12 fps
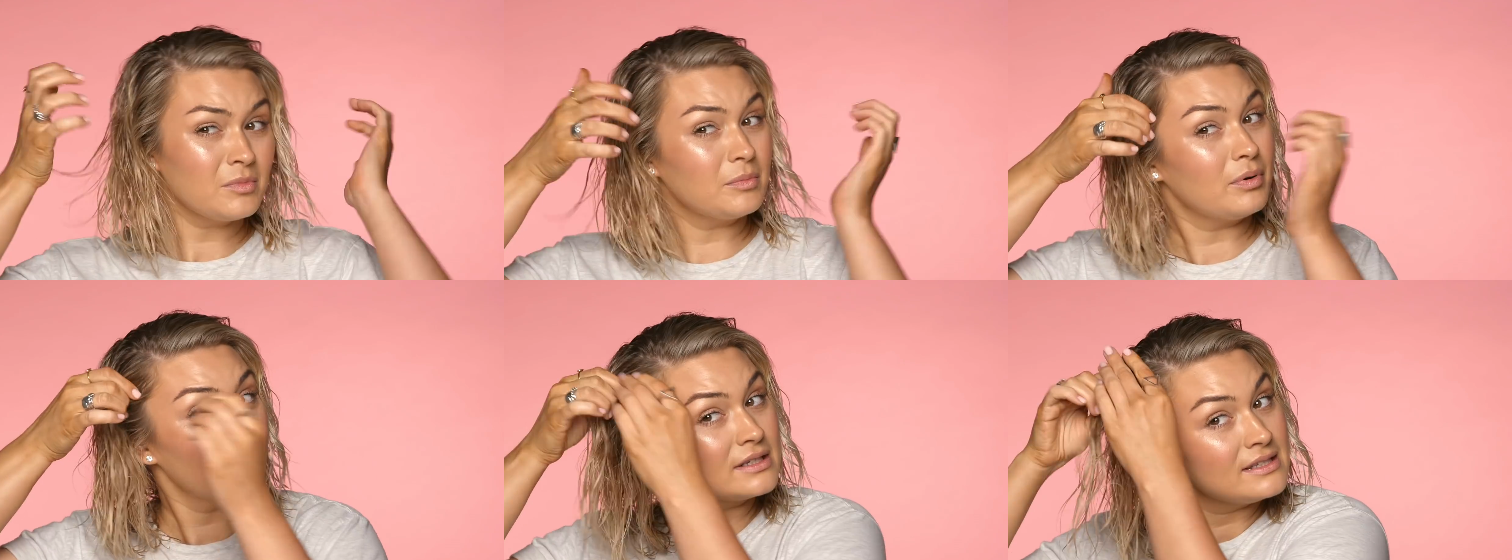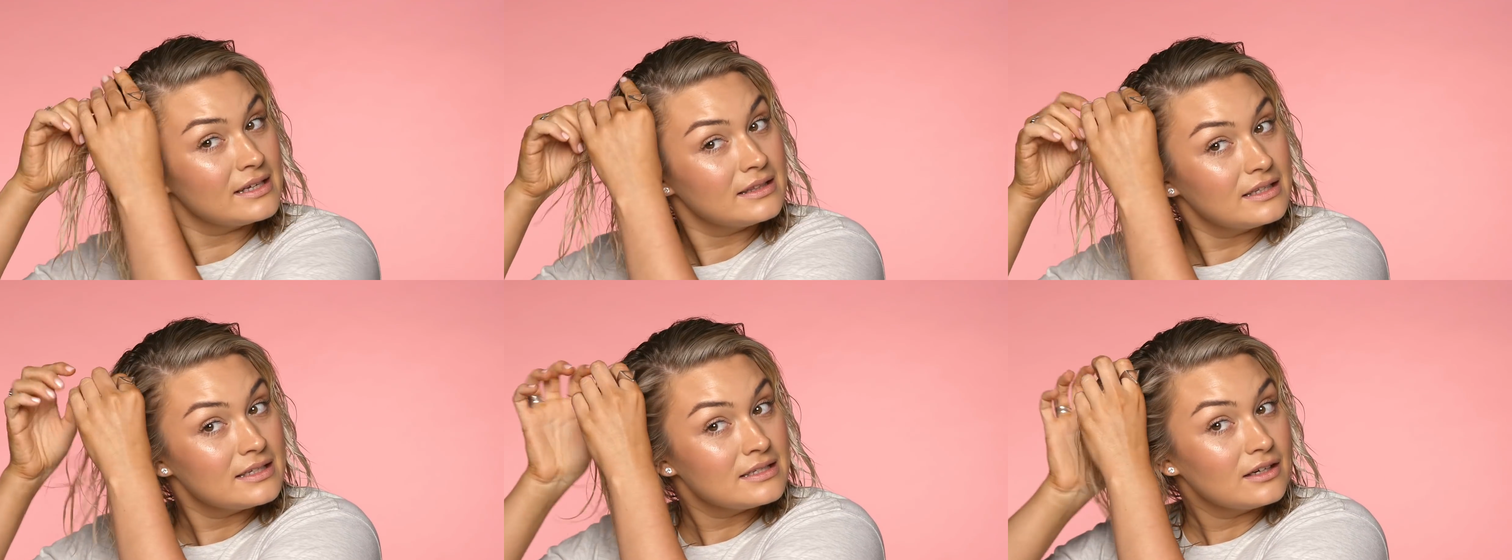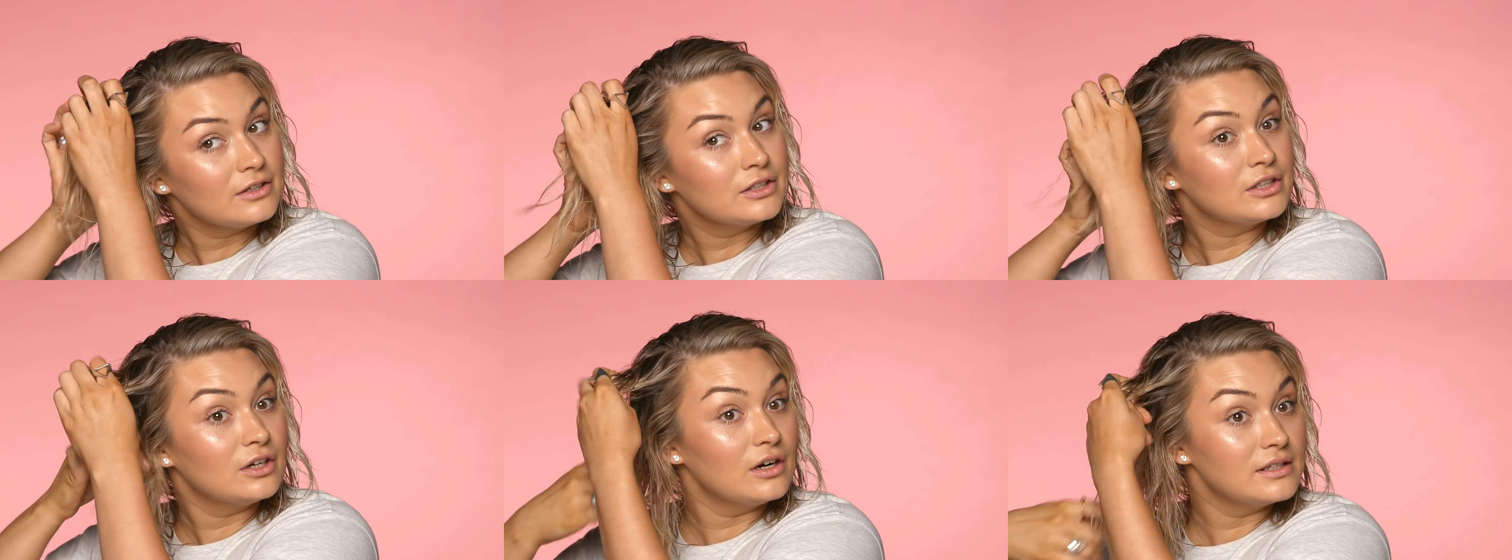But products like this are
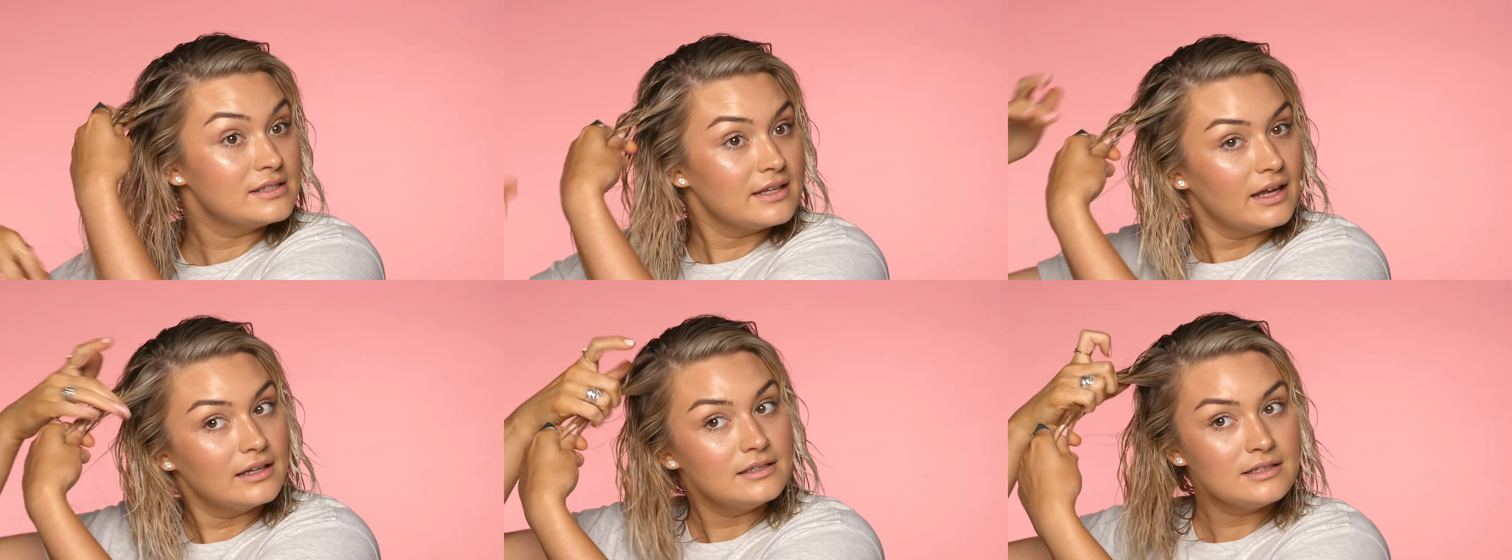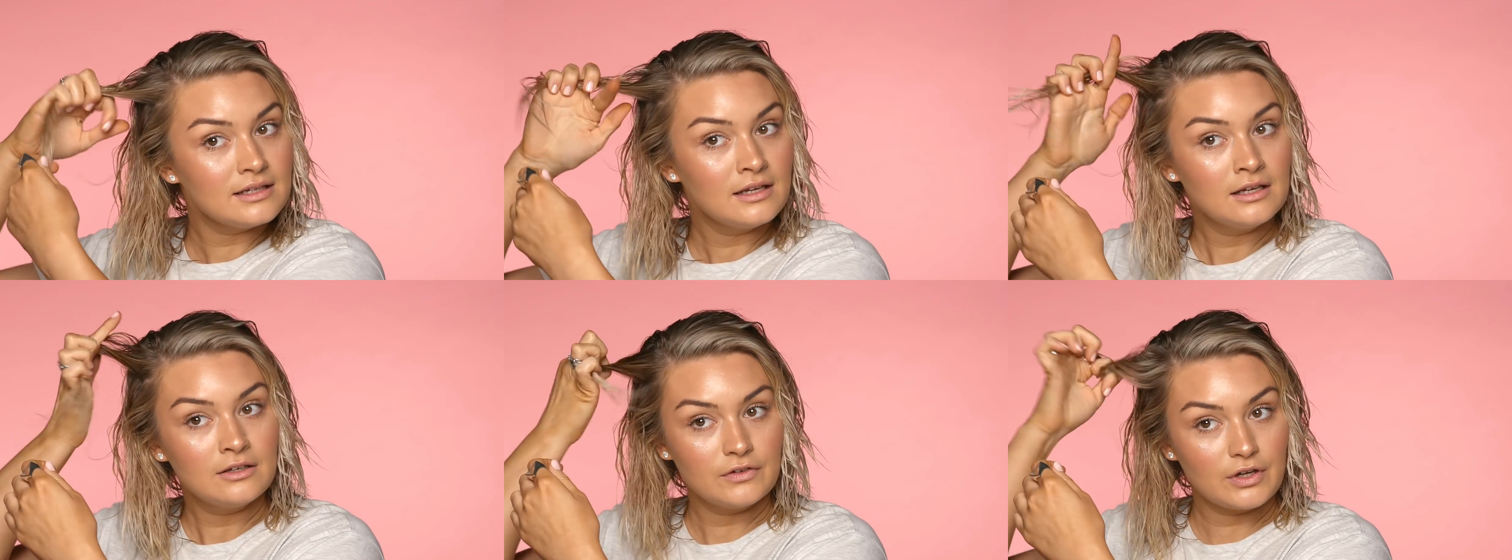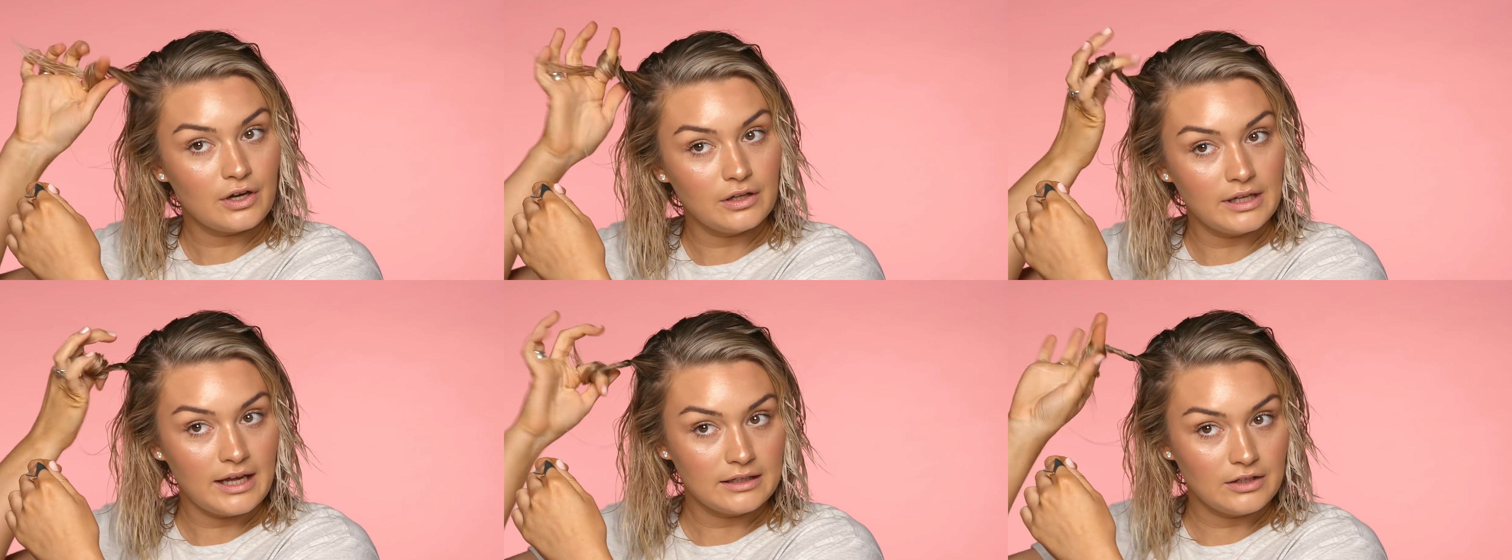a godsend for
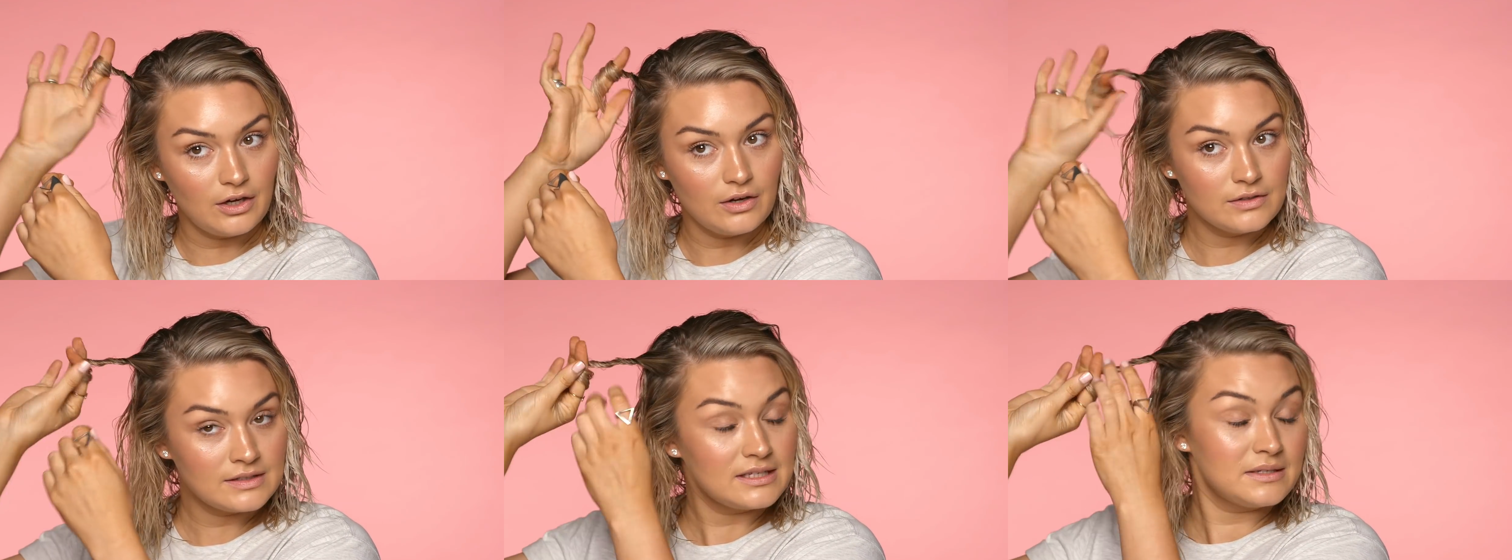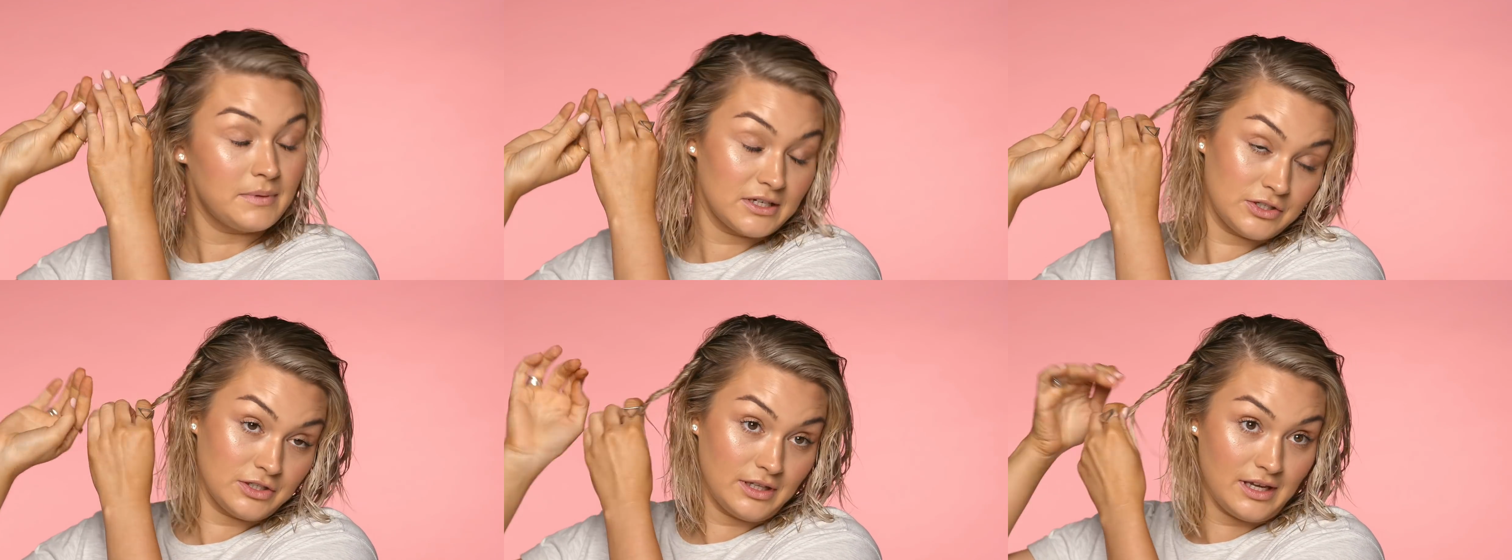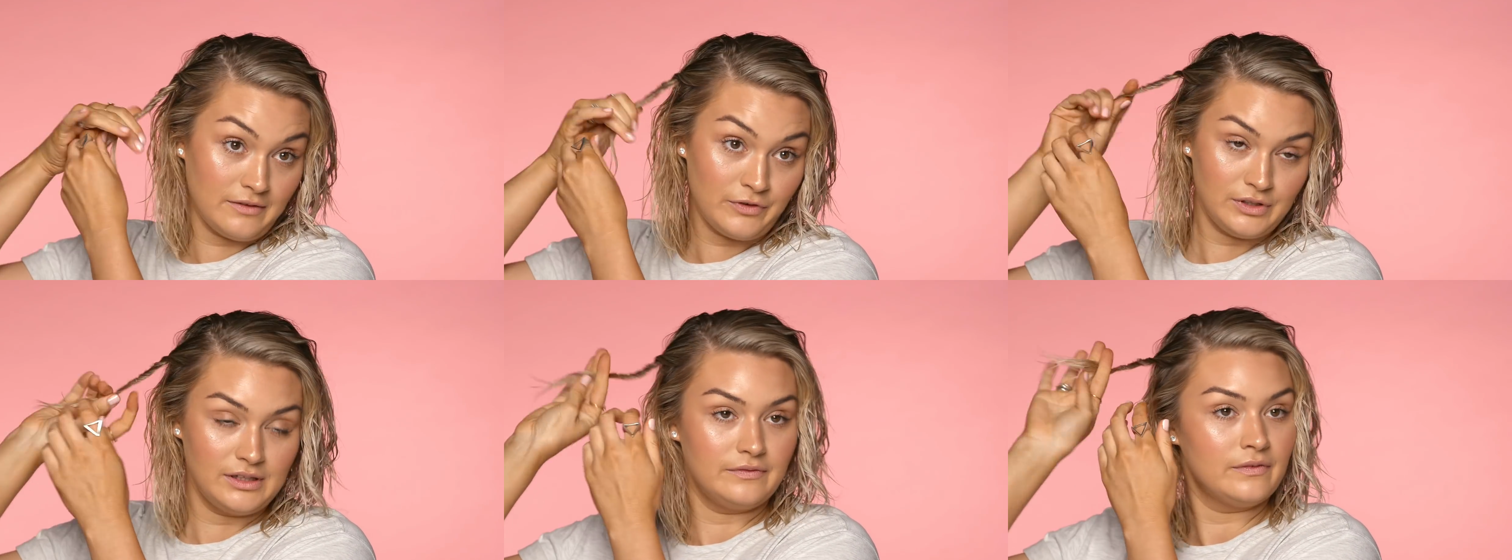curly head girls, especially
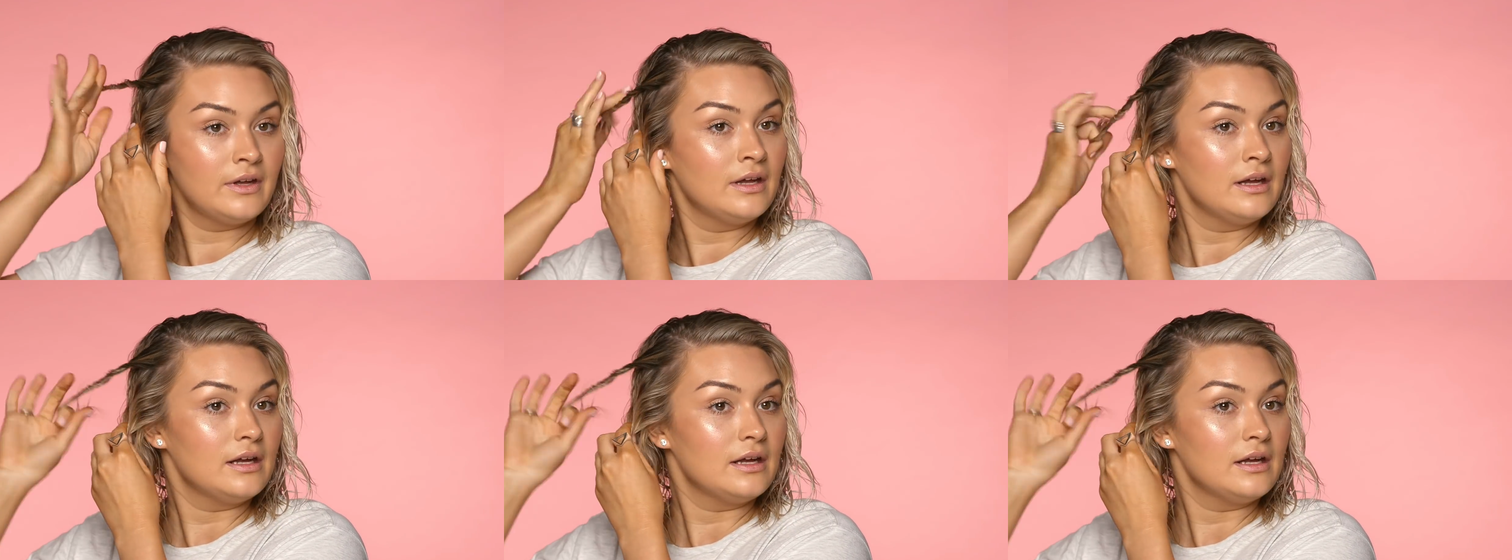if you live